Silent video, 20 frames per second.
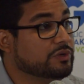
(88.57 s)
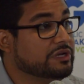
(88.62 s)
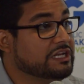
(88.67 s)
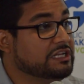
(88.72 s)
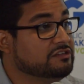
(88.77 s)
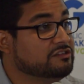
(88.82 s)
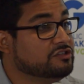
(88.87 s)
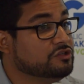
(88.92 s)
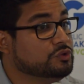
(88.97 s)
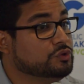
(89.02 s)
We
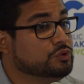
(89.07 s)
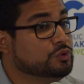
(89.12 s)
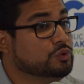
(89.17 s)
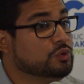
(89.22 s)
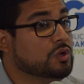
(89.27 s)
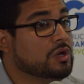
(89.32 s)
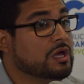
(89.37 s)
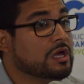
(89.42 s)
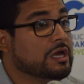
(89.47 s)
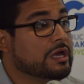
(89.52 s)
need
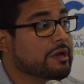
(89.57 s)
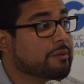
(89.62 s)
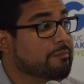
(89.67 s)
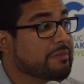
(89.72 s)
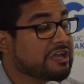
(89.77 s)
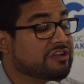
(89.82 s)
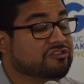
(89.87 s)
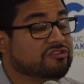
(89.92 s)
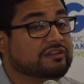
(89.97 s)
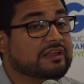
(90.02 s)
to
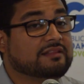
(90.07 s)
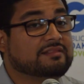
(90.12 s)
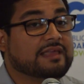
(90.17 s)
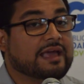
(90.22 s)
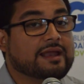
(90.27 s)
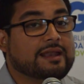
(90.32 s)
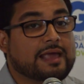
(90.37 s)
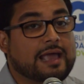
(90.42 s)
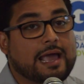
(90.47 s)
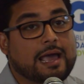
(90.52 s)
make sure that
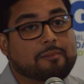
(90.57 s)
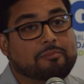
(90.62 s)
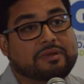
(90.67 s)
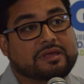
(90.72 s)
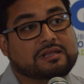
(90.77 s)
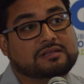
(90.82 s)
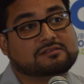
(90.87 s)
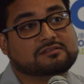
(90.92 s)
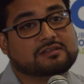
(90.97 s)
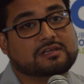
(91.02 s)
that
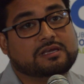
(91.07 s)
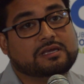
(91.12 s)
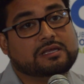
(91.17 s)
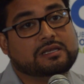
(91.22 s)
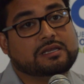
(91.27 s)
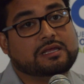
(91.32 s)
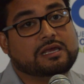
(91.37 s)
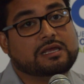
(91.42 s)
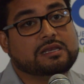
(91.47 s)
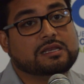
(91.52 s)
happens
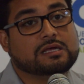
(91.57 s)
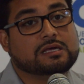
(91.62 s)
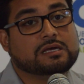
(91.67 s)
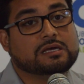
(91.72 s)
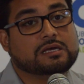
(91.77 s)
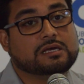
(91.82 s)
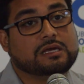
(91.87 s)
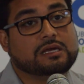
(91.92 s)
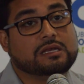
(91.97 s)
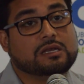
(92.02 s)
in
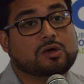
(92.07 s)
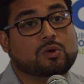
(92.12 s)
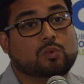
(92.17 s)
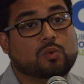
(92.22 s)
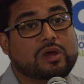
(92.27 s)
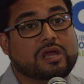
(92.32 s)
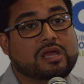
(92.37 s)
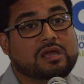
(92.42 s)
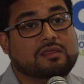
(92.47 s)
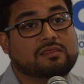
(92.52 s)
a
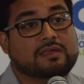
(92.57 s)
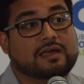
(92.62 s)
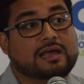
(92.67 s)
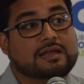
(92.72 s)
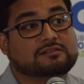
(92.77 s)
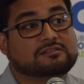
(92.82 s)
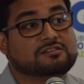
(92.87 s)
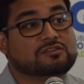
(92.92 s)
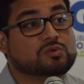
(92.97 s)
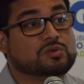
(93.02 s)
way
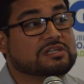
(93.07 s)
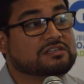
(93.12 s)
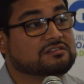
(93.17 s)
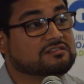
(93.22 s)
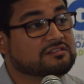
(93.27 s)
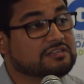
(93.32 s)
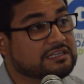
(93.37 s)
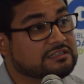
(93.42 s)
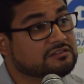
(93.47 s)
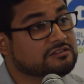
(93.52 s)
that's
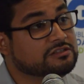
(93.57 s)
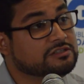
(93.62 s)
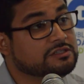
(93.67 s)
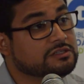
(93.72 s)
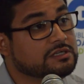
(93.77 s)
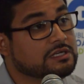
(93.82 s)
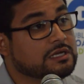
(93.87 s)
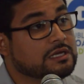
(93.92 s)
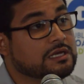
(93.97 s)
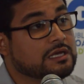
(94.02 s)

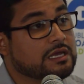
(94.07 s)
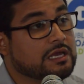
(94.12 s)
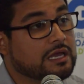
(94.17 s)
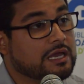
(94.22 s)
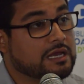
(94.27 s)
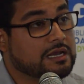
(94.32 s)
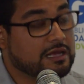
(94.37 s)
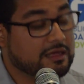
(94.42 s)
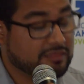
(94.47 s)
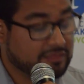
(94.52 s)
student-centered.
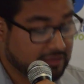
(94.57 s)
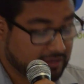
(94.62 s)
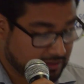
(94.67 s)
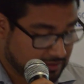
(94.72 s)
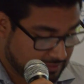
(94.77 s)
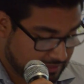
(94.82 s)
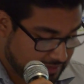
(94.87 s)
And I think